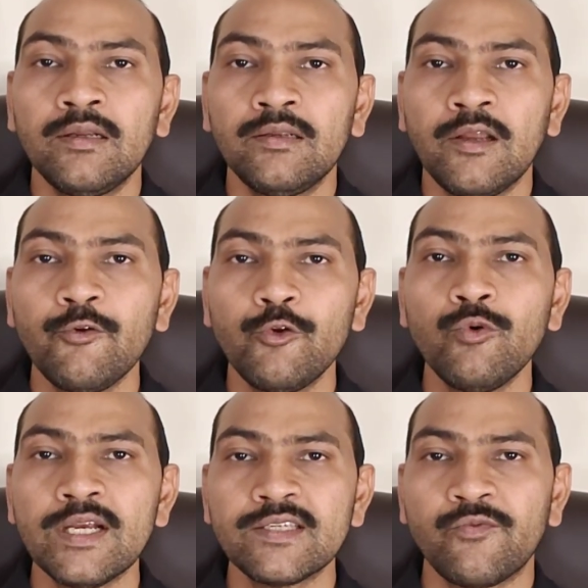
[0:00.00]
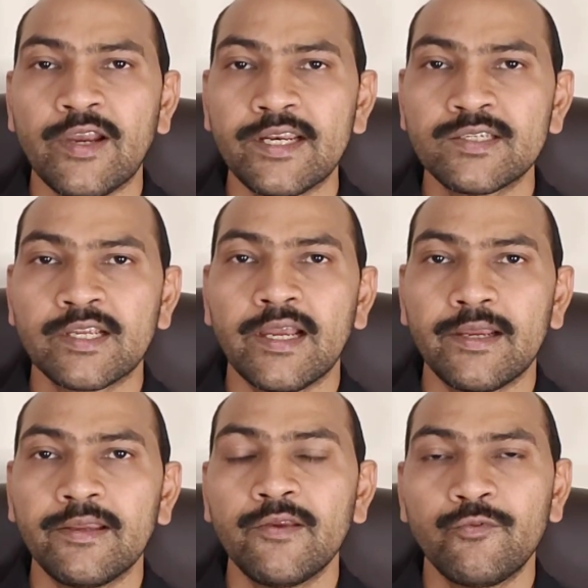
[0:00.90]
Now, you as a finance
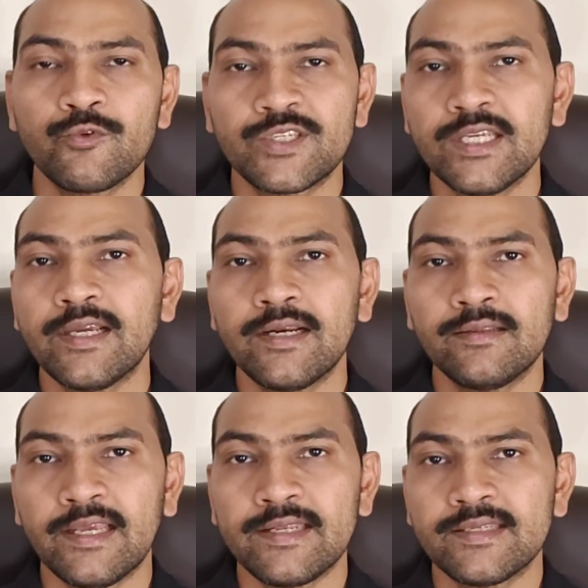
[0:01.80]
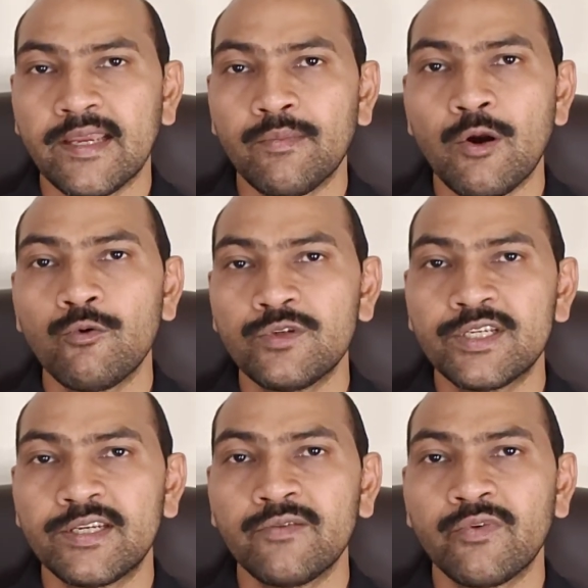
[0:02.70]
guy, if you see that there is an amount
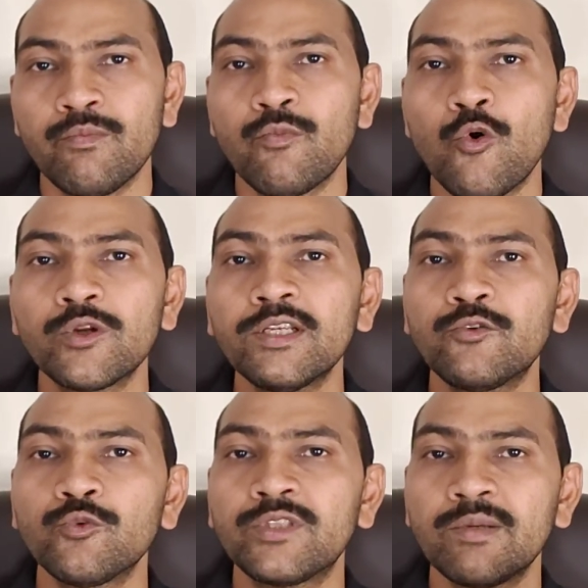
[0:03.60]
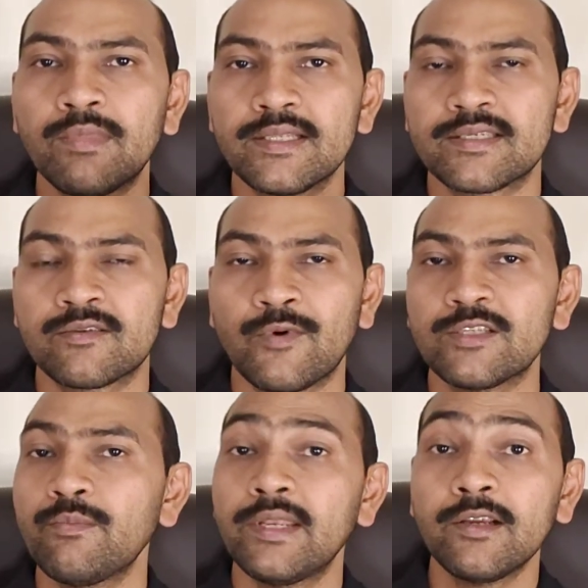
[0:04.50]
sitting from more than 2-3 months, what is
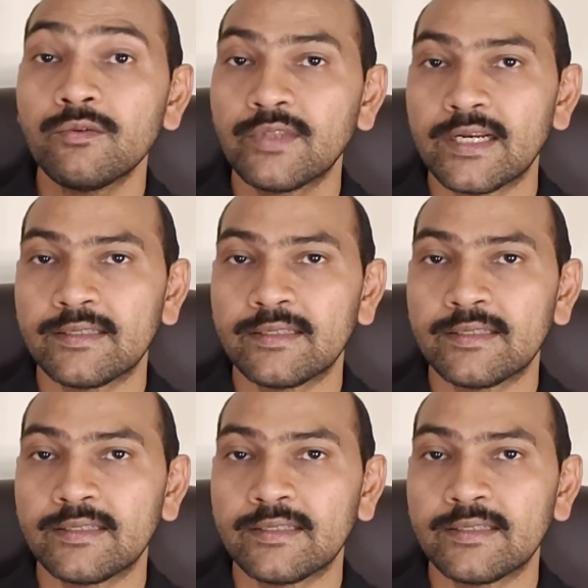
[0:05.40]
the meaning of that?